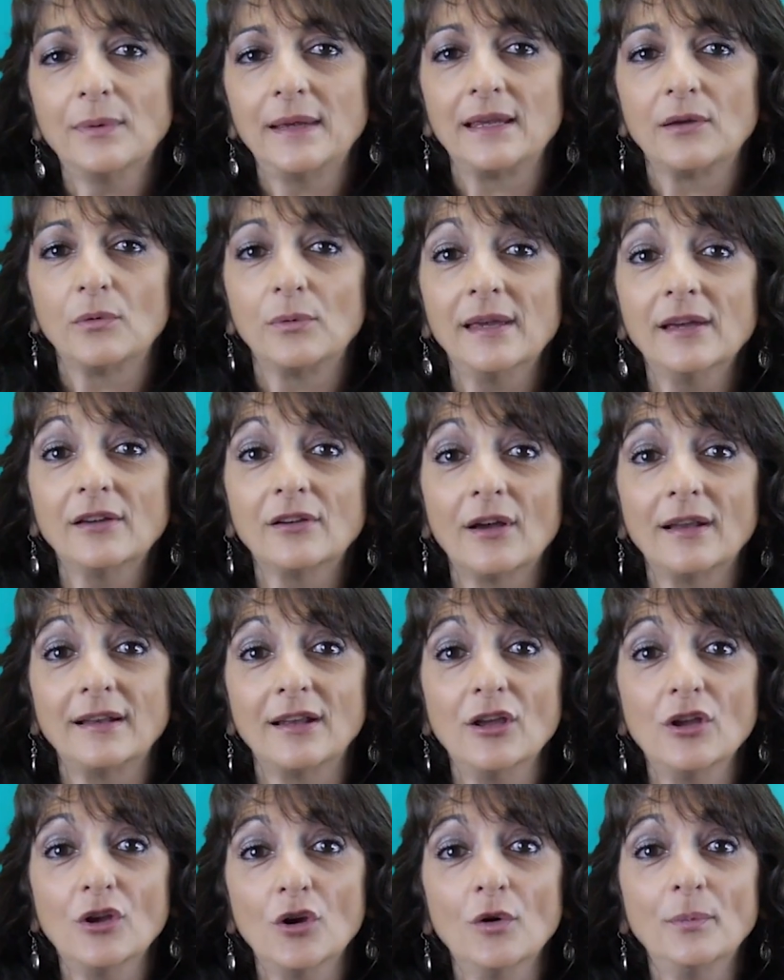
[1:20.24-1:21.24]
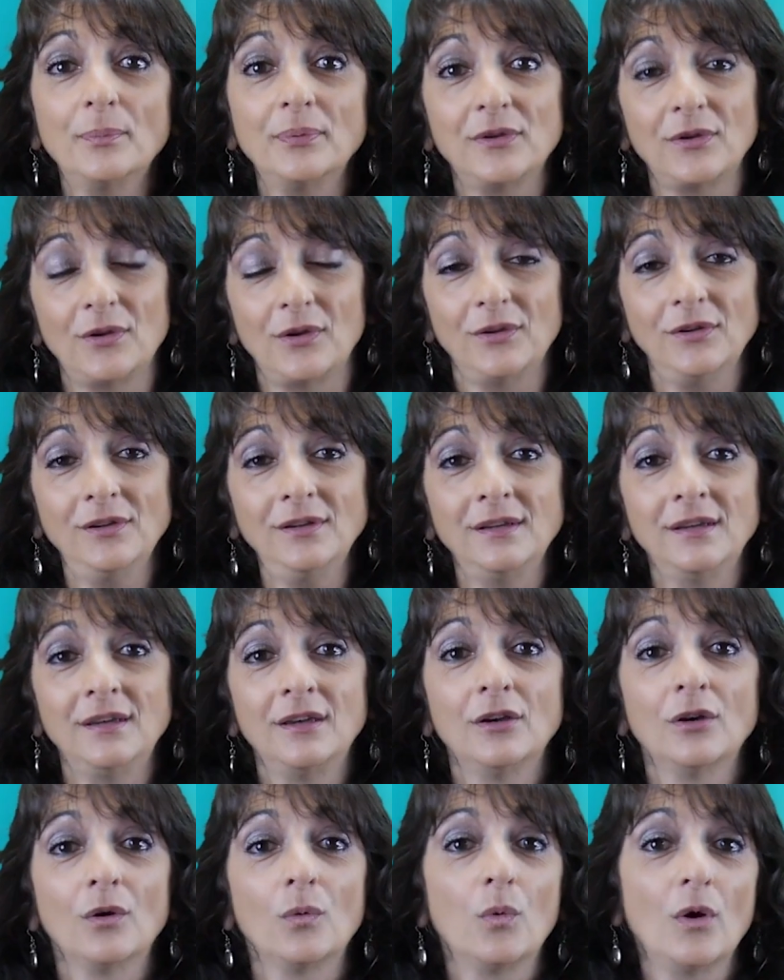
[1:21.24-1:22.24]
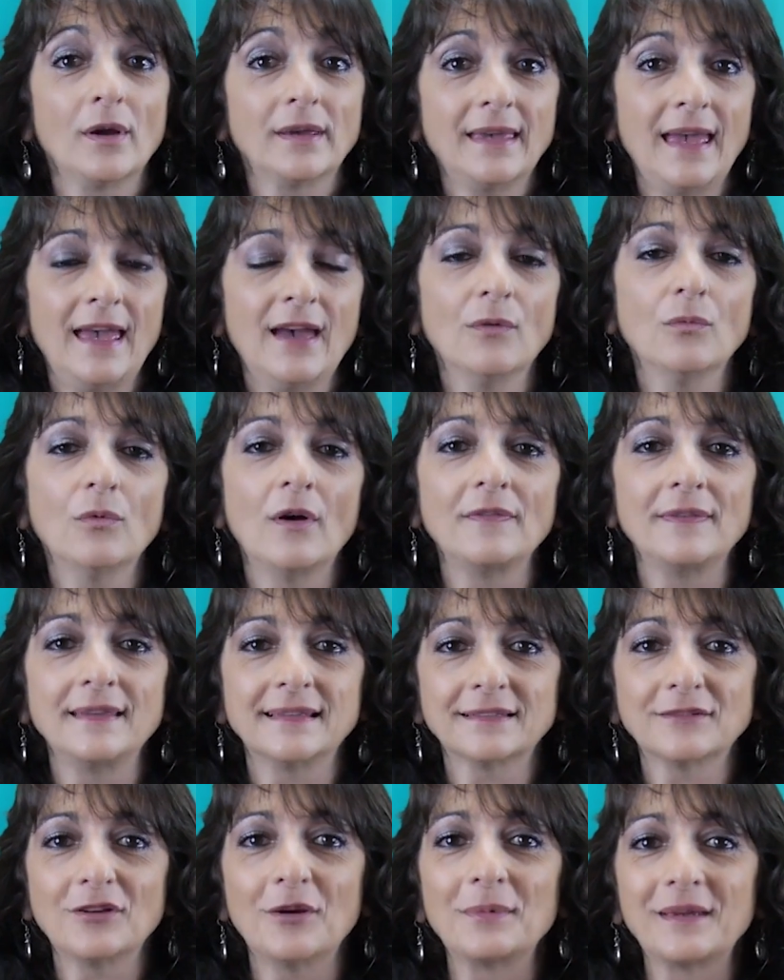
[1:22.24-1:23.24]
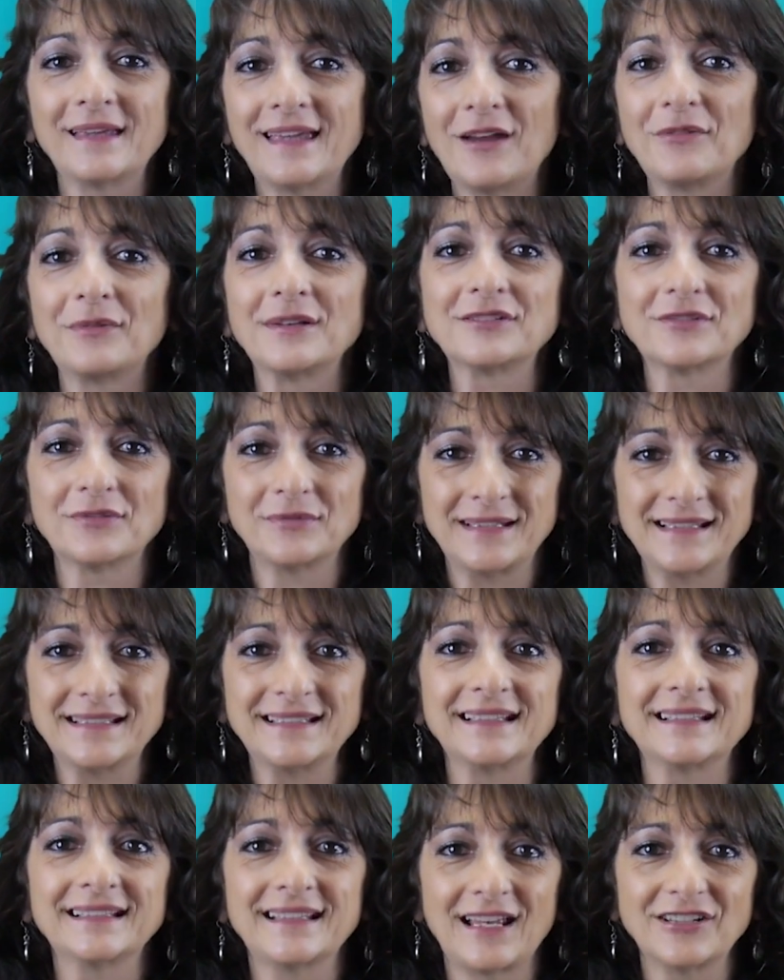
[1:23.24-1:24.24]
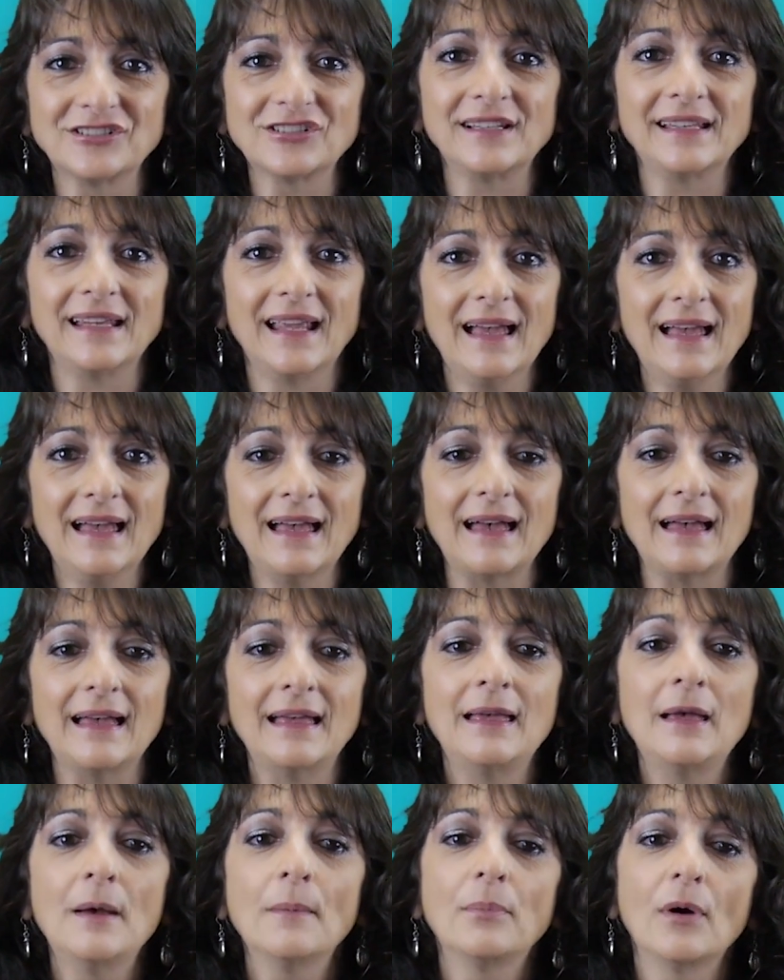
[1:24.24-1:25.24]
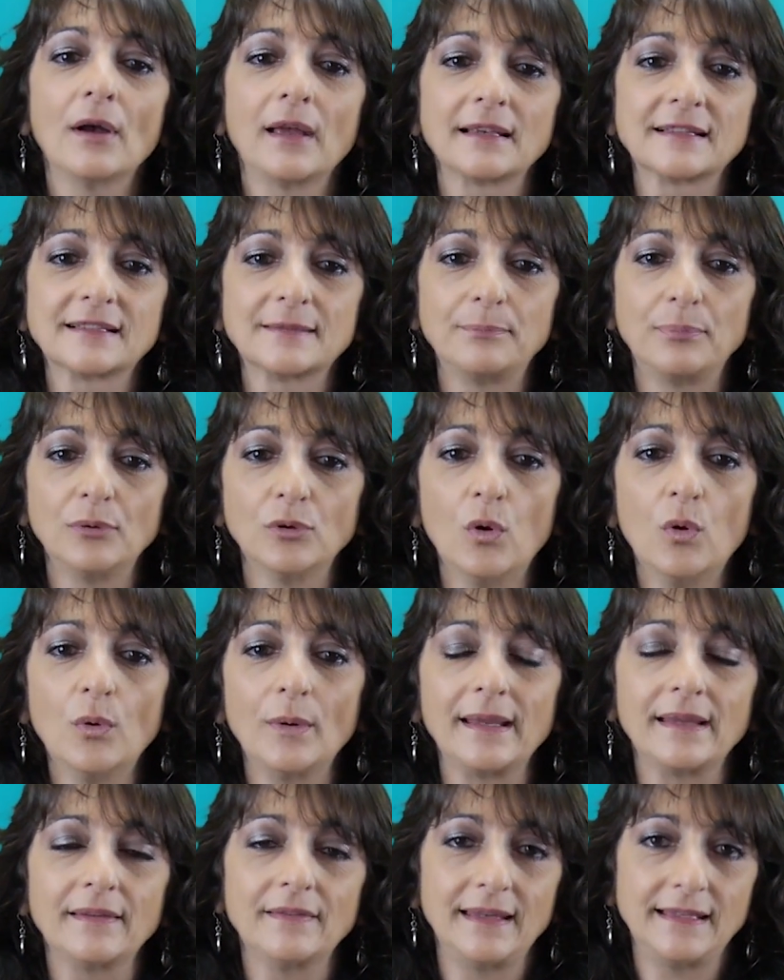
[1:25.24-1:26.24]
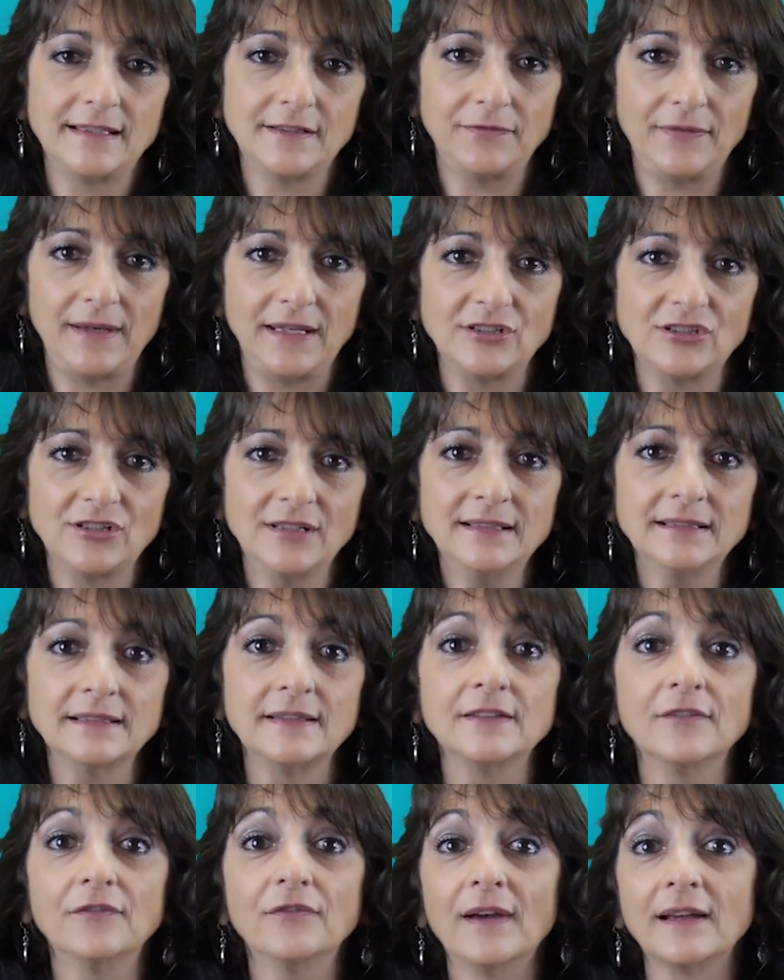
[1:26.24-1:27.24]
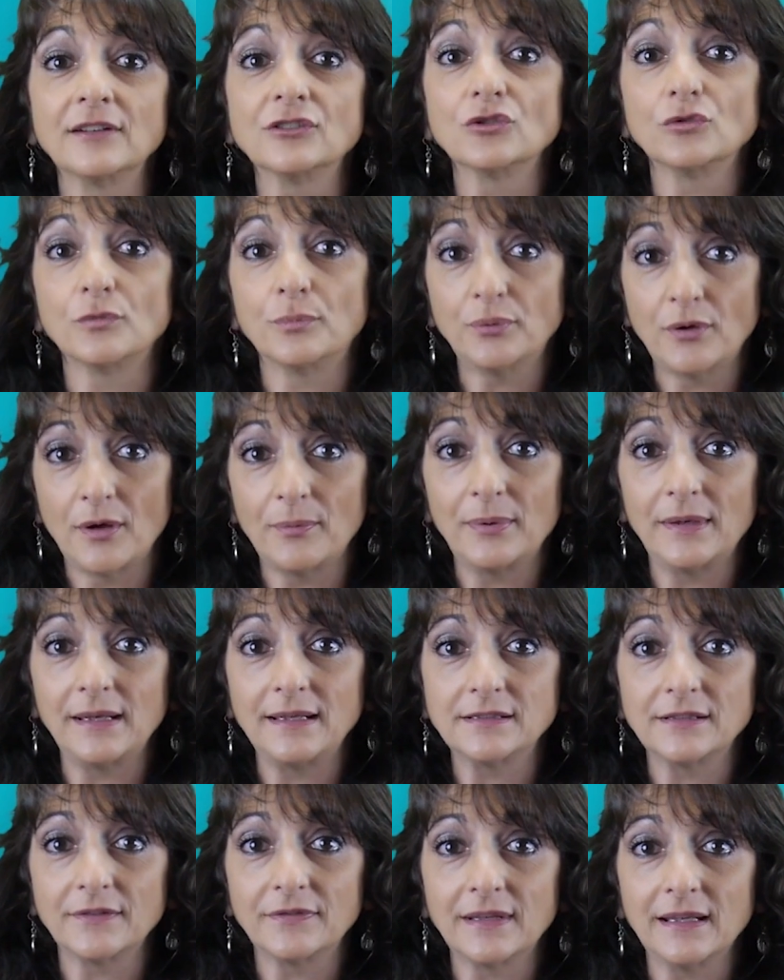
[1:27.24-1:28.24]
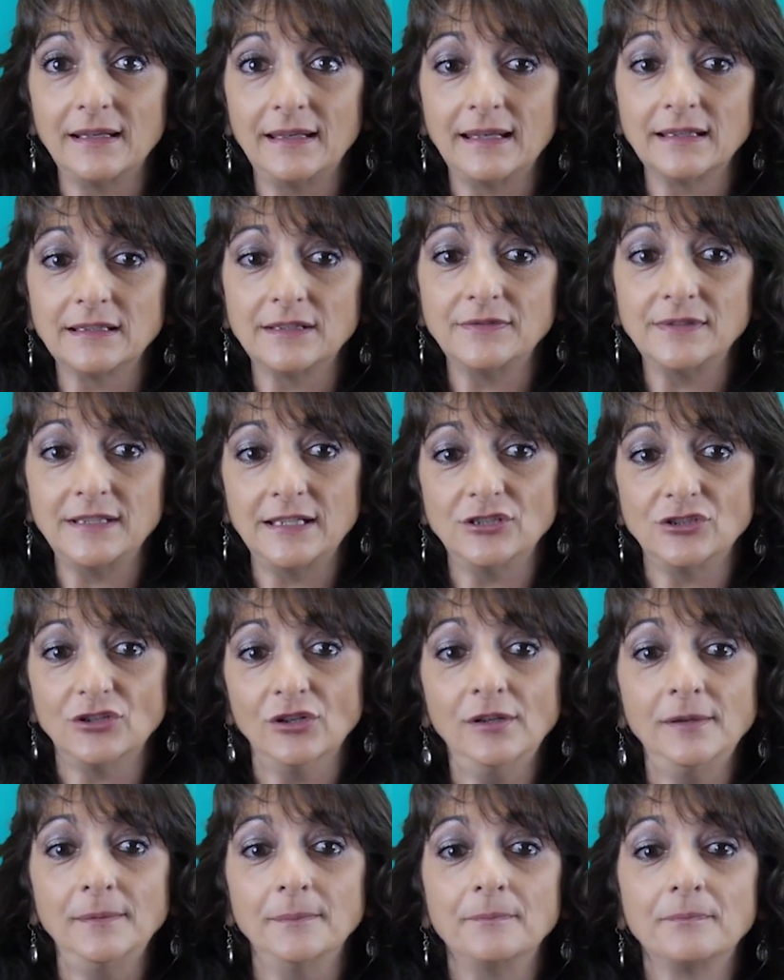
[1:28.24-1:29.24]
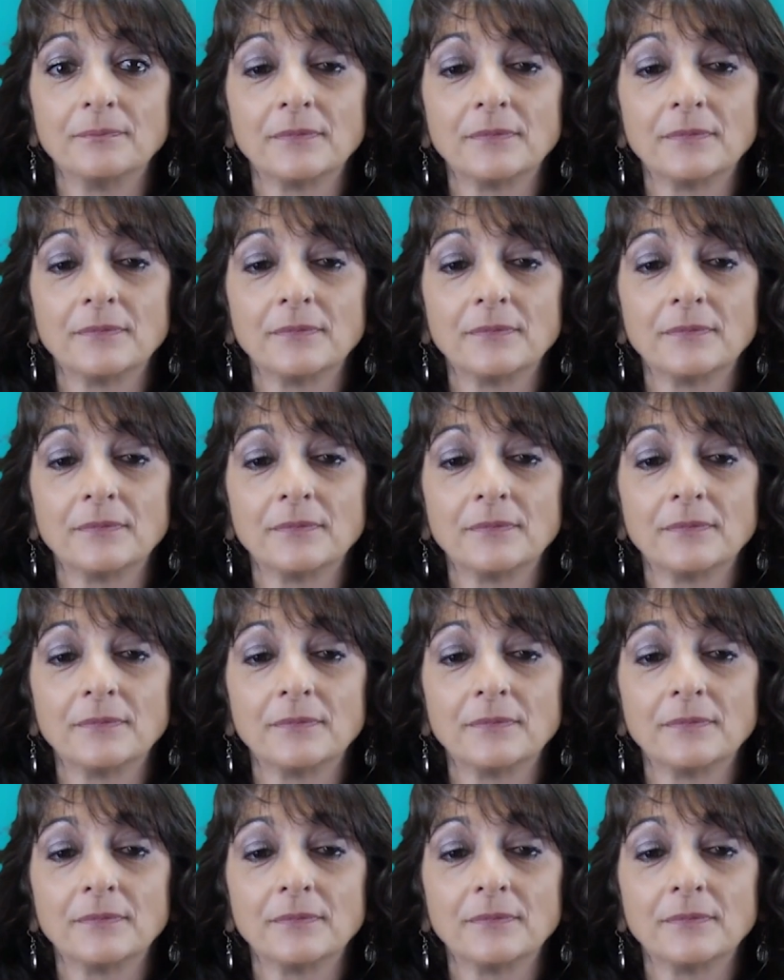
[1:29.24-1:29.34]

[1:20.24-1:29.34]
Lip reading: week we are going to help you work out what these common characteristics actually are by exploring these features and the functional properties of connective tissue.